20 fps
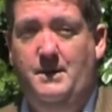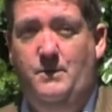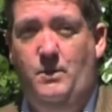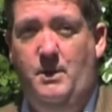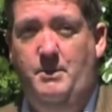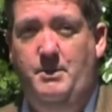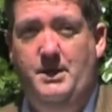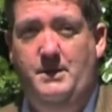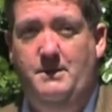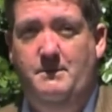
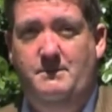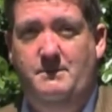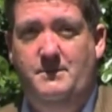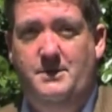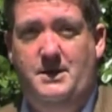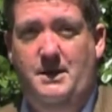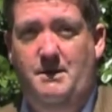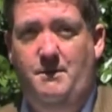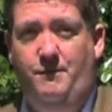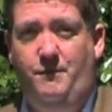women
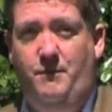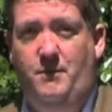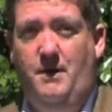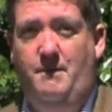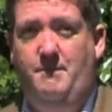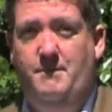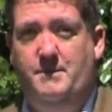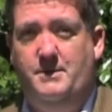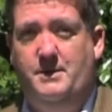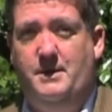seem to fall
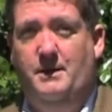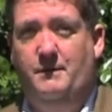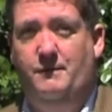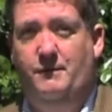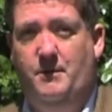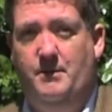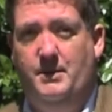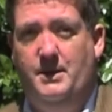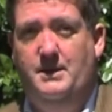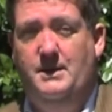over themselves
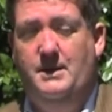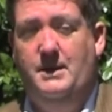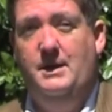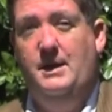for me.